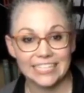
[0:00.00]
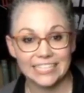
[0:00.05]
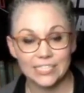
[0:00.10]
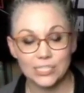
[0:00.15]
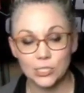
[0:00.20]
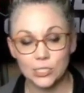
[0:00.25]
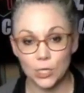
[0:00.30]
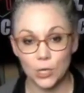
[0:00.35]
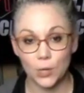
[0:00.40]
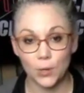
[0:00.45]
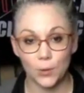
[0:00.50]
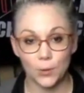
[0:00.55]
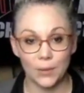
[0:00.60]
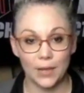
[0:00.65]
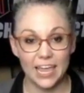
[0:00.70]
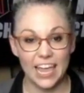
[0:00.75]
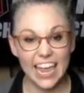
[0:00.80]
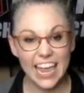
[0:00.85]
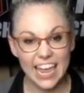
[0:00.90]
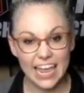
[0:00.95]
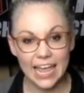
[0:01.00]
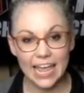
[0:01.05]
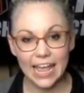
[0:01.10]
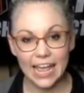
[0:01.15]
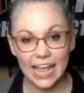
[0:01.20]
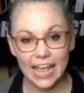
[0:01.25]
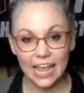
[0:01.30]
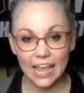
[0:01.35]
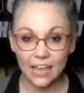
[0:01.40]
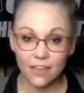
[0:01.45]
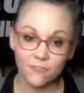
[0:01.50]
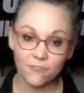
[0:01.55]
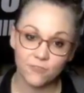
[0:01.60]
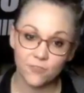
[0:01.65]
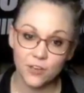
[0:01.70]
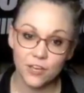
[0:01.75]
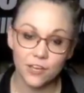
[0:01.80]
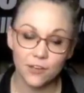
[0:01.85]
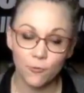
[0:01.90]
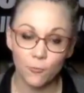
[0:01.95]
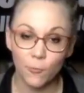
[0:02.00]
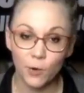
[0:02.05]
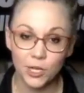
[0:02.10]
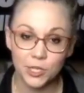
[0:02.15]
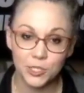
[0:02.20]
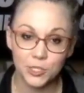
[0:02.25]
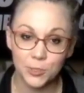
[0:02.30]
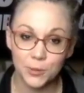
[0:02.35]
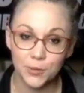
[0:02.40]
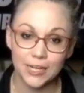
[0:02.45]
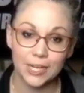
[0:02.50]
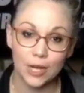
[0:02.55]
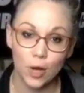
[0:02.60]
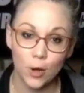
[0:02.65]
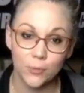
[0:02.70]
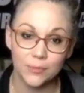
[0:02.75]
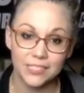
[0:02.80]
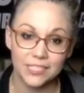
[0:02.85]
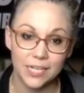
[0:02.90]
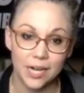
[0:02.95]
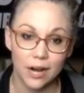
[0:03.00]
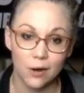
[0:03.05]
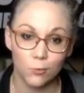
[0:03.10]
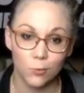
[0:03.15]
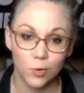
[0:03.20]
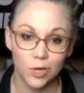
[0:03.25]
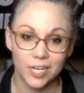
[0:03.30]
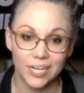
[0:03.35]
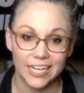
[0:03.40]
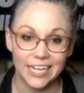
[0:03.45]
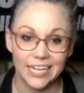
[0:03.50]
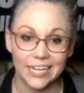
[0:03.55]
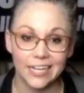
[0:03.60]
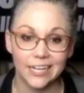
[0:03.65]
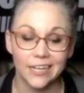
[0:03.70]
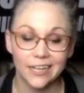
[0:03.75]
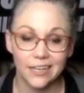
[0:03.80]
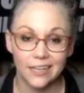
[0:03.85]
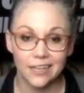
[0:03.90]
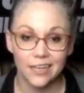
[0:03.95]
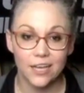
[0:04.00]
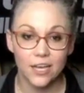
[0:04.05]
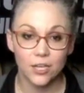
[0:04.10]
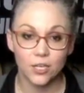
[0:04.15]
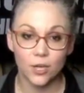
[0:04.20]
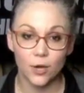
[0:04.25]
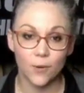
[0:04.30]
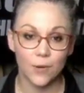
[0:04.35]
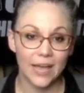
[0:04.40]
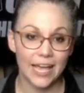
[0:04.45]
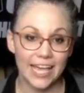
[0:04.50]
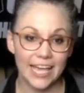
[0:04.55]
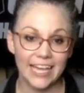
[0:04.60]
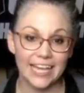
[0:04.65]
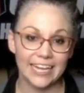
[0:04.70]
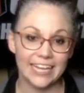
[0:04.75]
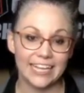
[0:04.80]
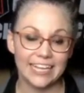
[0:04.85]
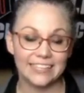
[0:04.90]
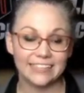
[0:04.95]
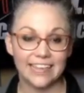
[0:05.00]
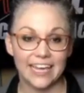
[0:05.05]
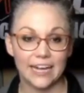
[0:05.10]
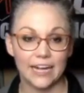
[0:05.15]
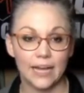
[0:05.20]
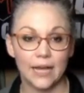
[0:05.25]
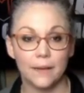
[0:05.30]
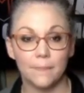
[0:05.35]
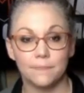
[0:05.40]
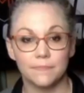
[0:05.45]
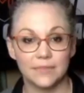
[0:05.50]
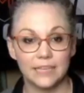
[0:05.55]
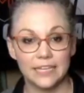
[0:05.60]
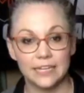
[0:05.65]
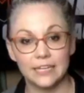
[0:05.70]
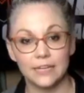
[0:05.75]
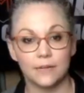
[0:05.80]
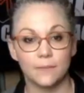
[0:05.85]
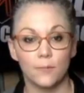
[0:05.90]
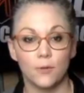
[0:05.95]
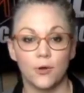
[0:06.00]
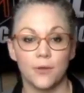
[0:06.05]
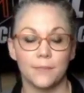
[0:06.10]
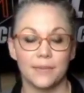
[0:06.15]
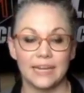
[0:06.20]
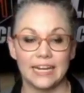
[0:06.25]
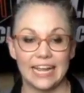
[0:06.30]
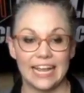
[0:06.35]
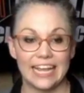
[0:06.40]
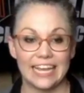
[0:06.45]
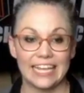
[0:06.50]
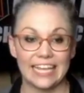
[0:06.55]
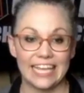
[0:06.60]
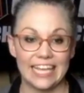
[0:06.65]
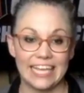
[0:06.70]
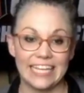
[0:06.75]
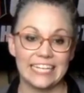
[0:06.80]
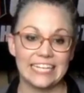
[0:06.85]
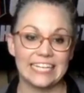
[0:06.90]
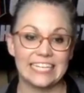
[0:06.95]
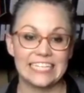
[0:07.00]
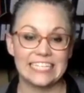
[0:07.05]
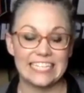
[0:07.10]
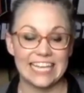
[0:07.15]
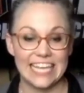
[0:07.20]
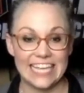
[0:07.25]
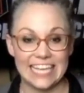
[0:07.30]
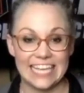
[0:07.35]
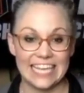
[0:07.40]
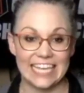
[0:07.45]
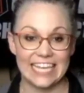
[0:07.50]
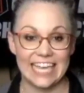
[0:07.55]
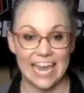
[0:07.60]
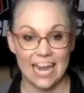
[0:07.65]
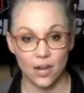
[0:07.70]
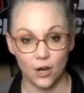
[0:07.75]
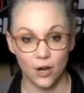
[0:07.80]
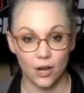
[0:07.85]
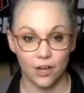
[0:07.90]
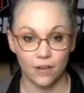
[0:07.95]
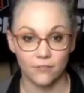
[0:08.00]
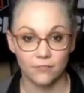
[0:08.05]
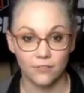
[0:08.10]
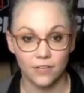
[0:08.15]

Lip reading: So if what you're doing at home is not working, go ahead, hit that up, get an appointment, and get taken care of.